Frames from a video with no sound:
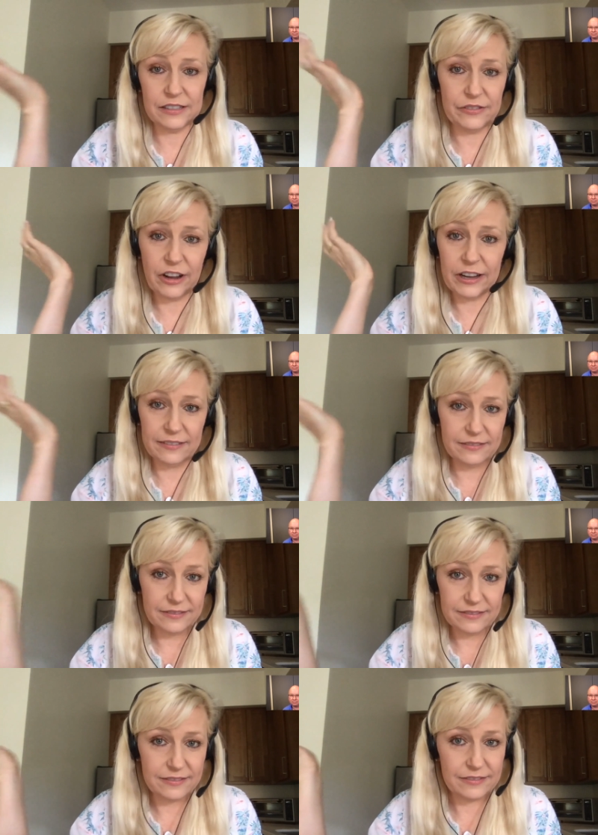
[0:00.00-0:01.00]
The divine,
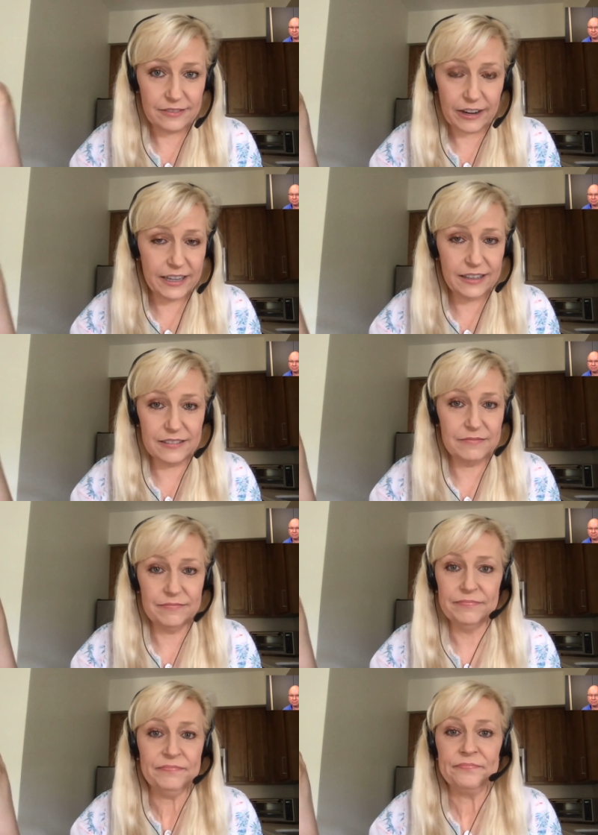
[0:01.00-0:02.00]
right?
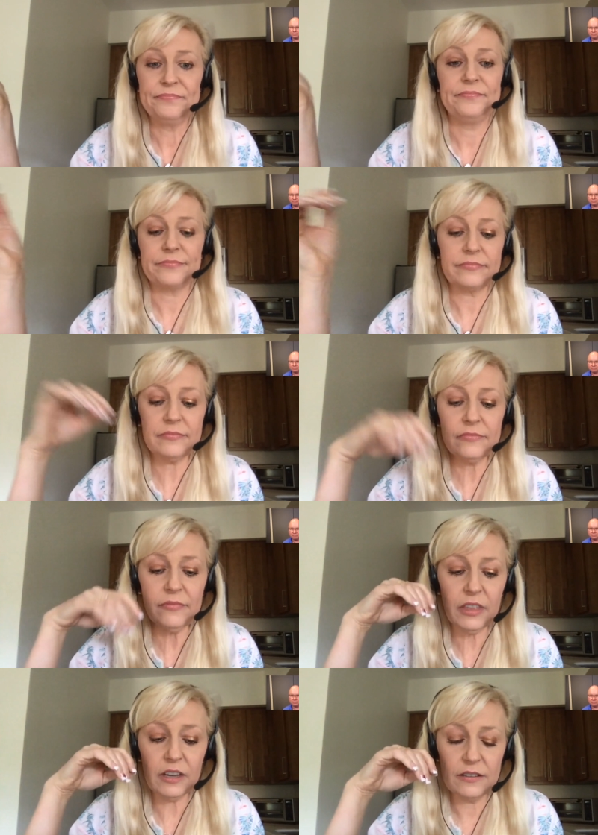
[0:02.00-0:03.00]

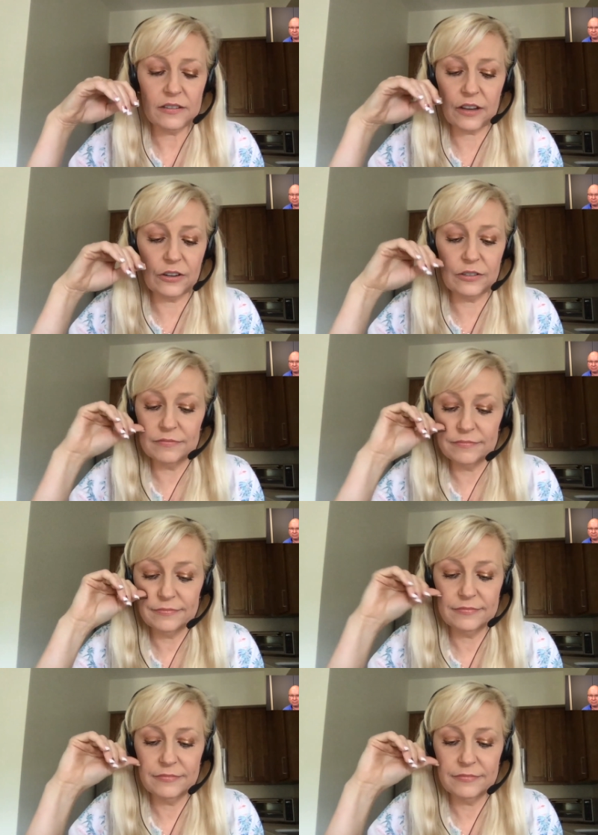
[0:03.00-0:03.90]
So